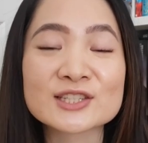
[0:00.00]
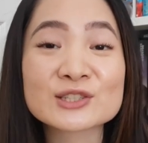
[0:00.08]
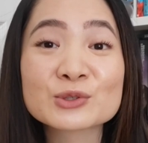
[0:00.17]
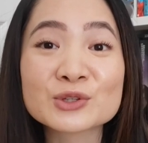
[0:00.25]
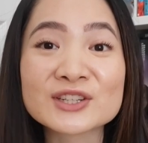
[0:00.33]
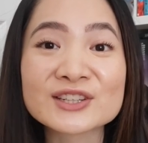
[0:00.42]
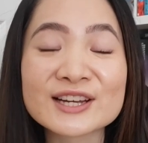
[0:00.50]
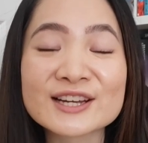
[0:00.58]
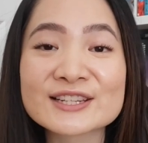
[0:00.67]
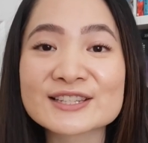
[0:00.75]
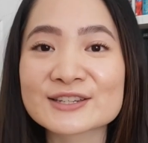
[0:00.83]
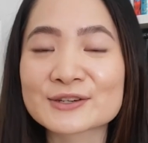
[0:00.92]

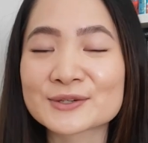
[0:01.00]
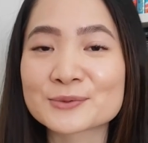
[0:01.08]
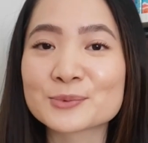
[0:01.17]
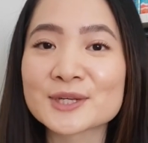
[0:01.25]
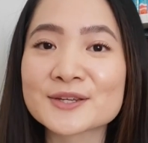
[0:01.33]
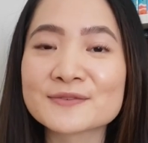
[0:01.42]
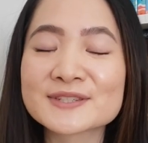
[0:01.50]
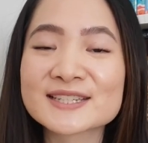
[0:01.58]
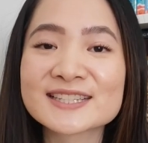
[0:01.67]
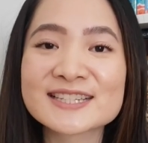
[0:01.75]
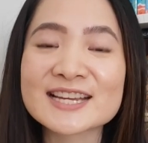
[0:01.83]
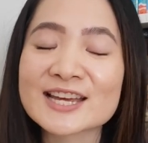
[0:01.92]
storylines are weaved
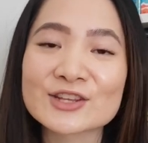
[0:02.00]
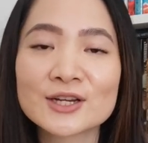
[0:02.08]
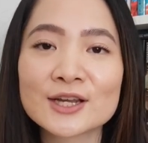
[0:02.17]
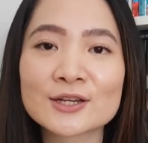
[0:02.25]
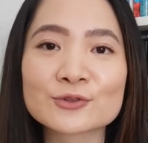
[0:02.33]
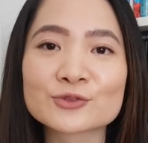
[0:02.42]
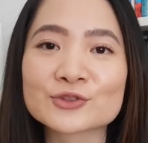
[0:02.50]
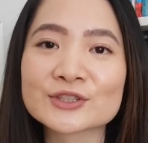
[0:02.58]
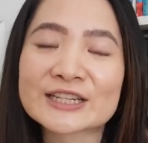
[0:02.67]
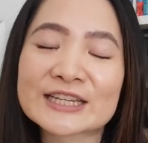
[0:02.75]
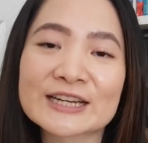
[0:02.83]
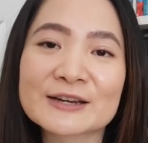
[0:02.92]
together in a
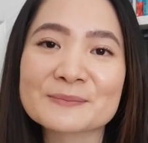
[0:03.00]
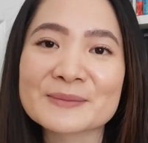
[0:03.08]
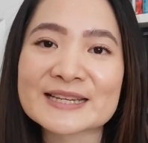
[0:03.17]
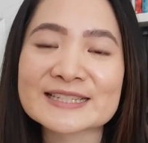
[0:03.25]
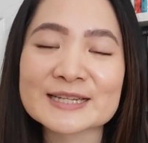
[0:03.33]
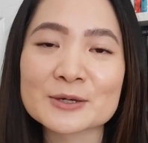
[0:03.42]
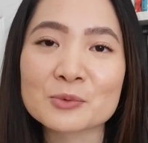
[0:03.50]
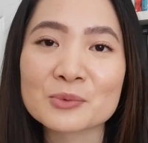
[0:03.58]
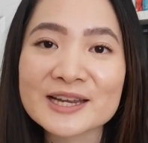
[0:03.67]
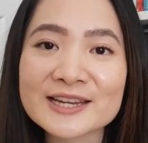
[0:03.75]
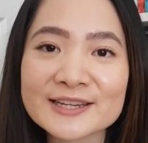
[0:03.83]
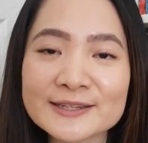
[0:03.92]
really amazing
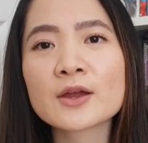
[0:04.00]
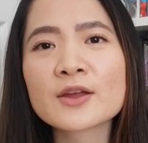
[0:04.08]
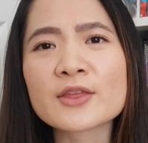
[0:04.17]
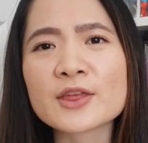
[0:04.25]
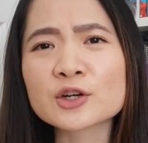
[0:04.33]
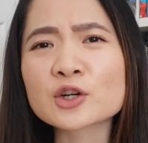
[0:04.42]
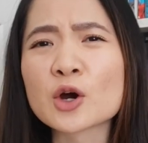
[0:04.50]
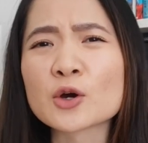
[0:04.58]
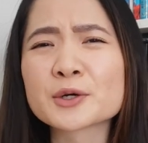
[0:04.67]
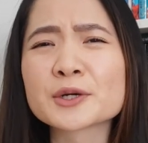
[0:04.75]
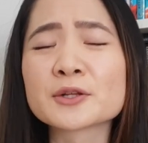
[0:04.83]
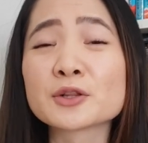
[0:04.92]
way. There
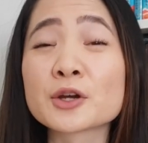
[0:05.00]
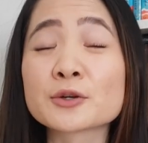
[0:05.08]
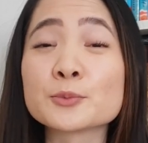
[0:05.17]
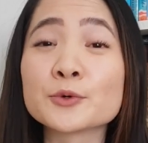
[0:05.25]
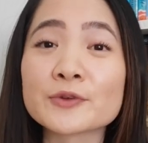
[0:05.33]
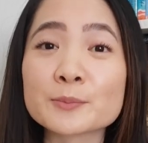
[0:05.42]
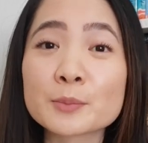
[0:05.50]
are a lot of moving